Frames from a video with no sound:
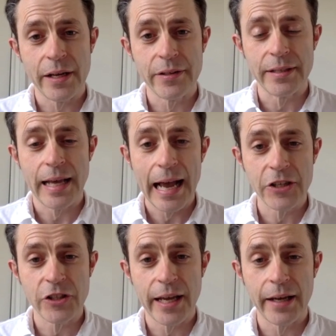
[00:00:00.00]
It says
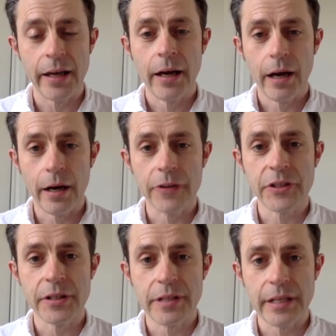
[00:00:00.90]
hashtag ask
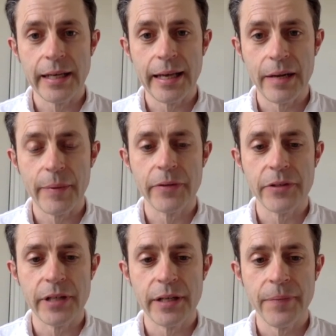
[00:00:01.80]

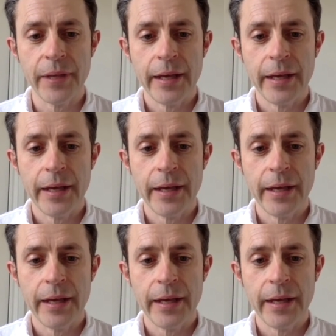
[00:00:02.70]
TNMoC.